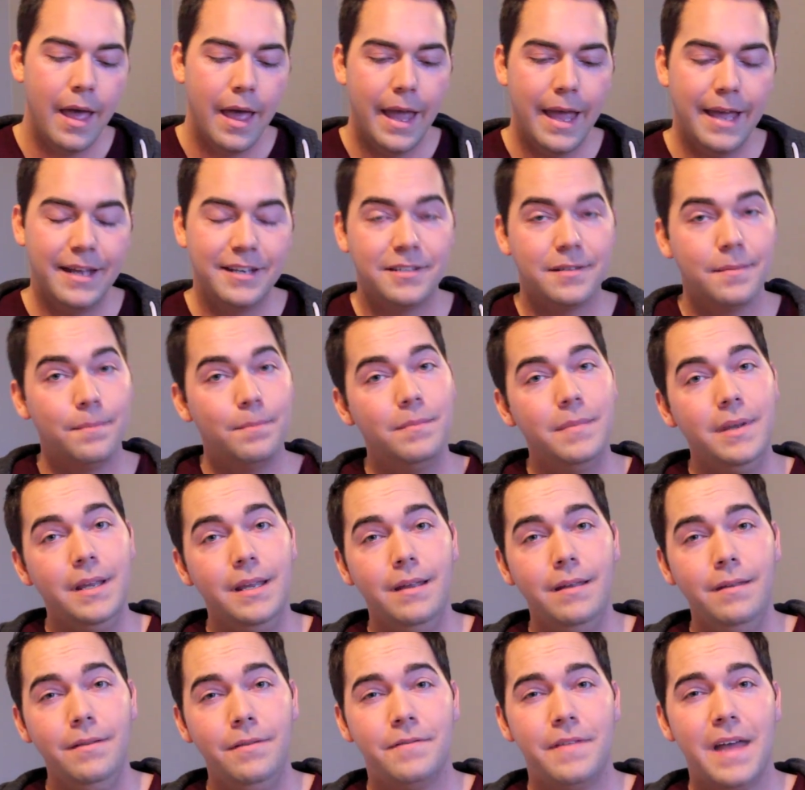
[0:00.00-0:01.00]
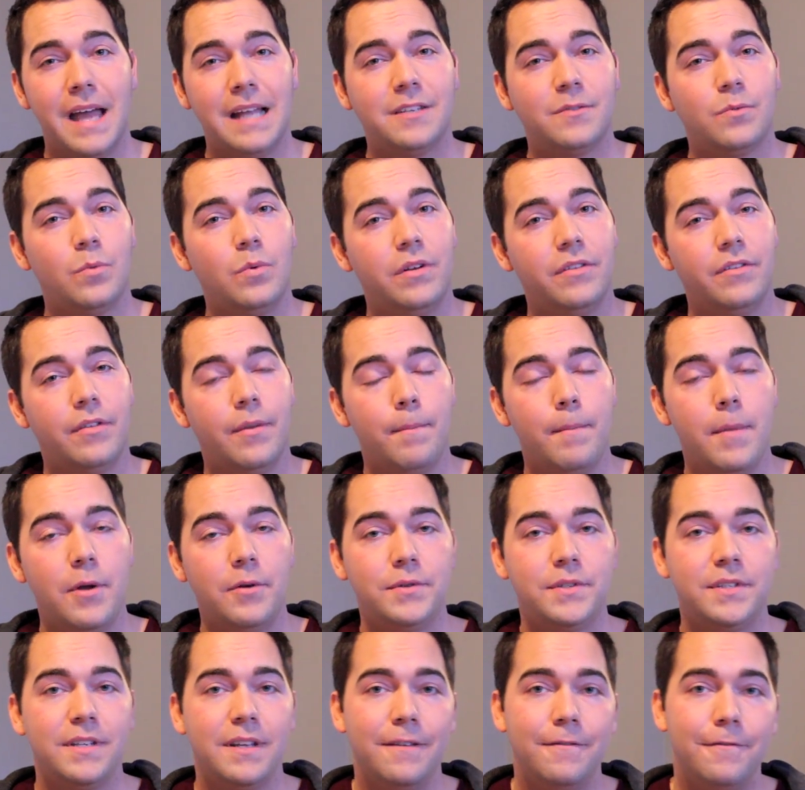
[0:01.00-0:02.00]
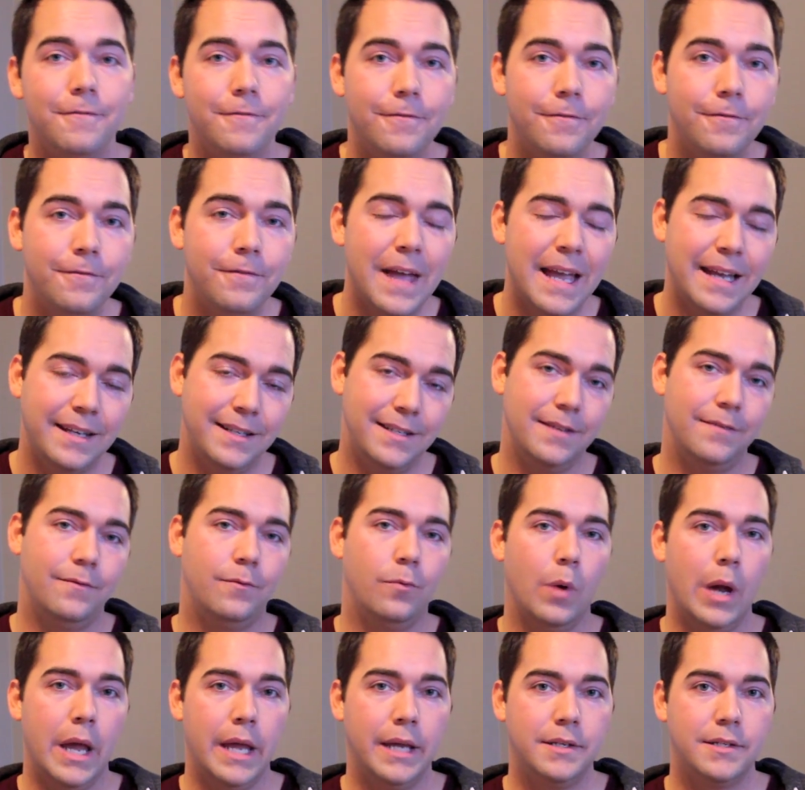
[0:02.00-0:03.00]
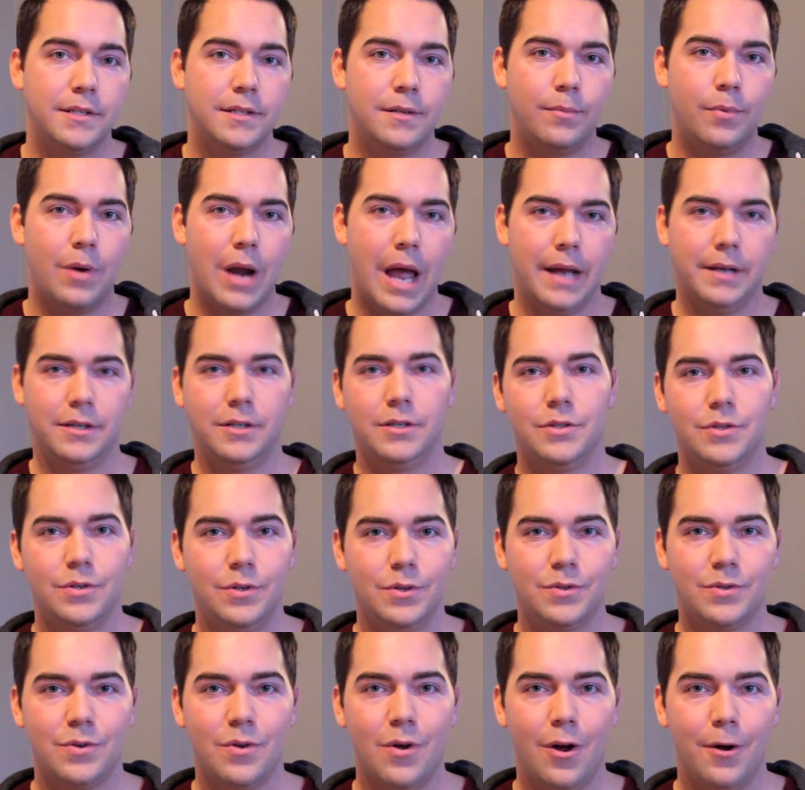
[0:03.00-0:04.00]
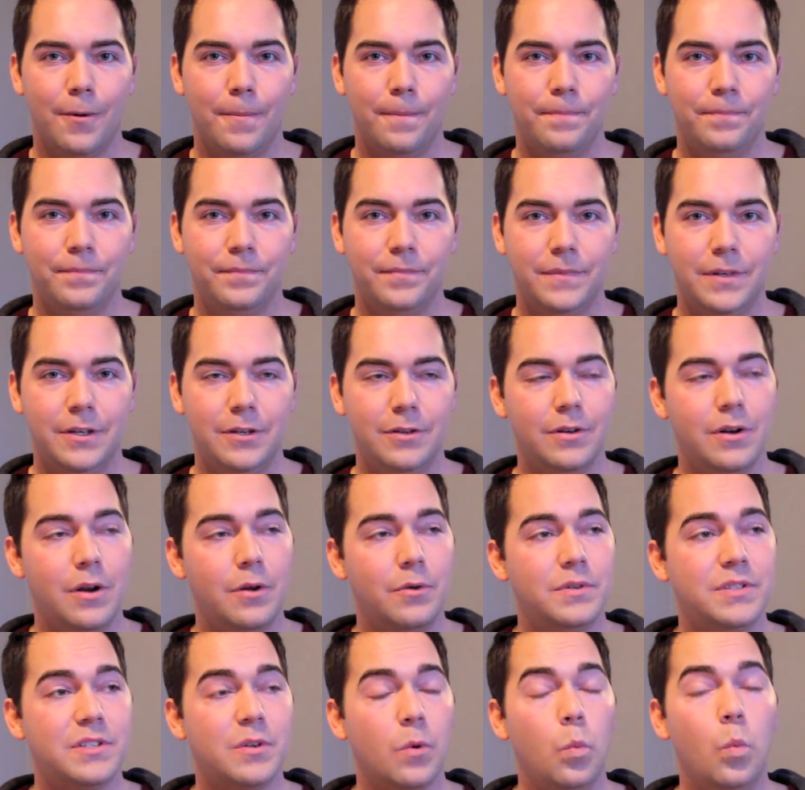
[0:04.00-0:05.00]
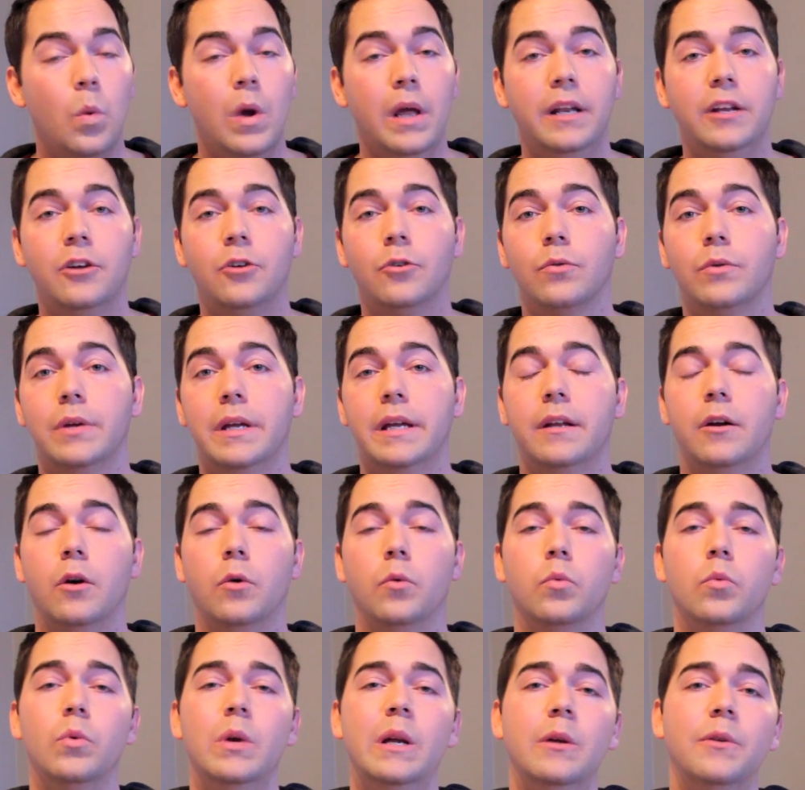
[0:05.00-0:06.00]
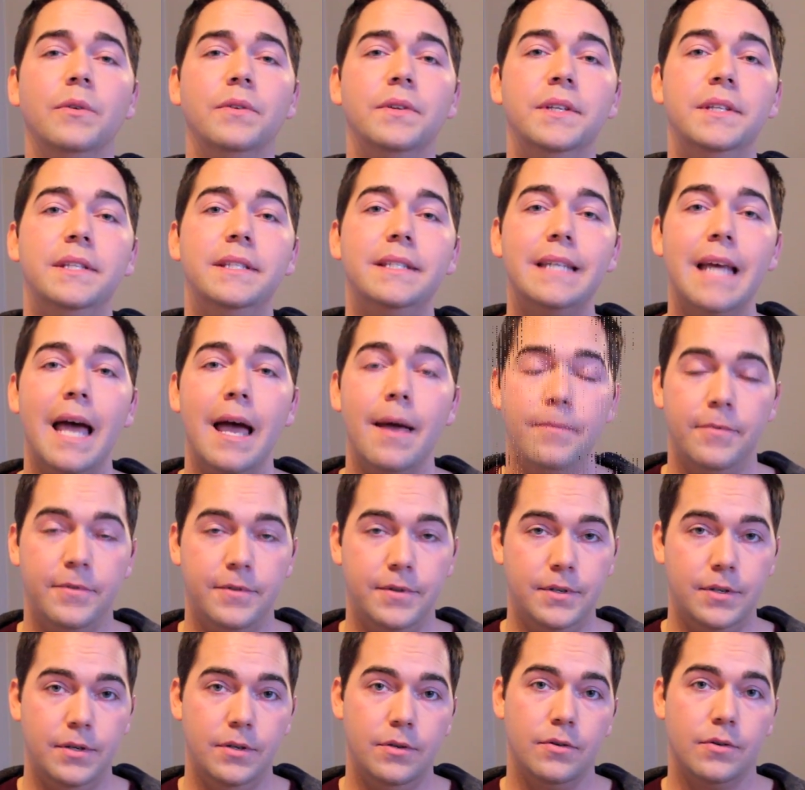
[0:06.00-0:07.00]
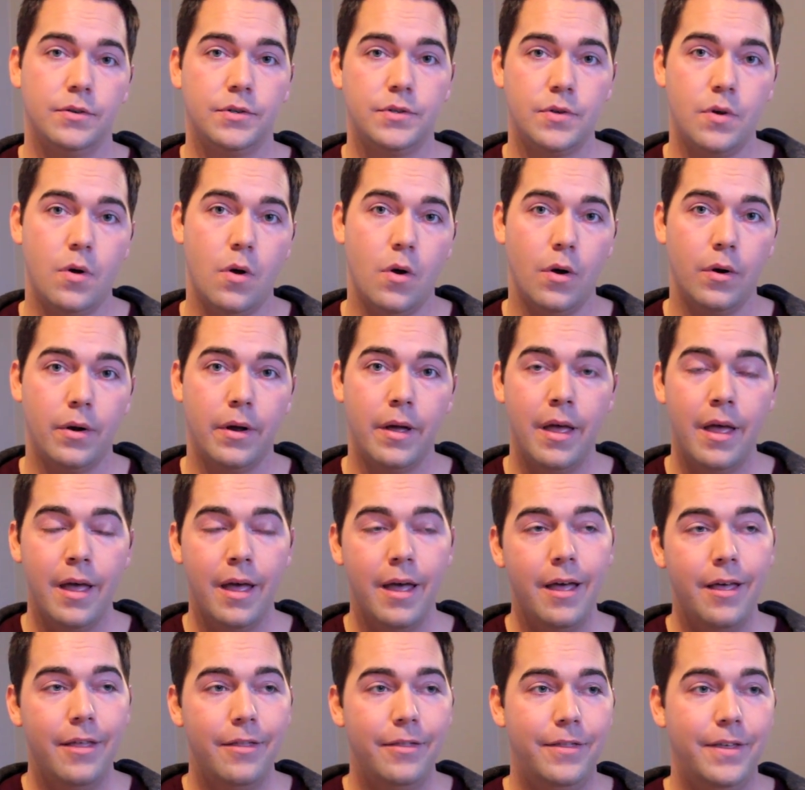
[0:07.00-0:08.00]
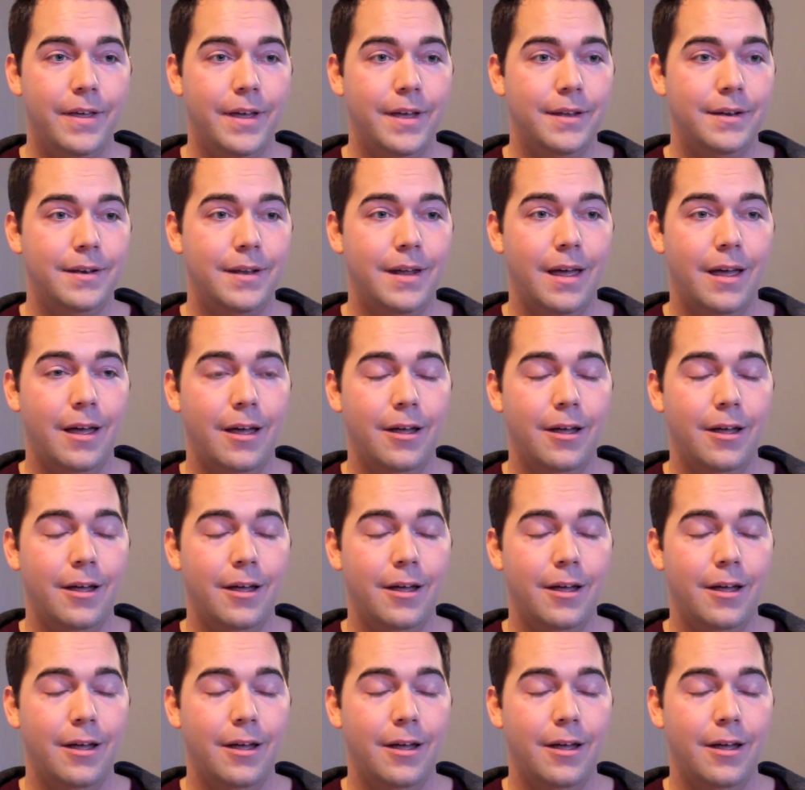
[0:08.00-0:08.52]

And to me, that's one of the most effective ways to practice your song. It's a way to create a real depth to your song that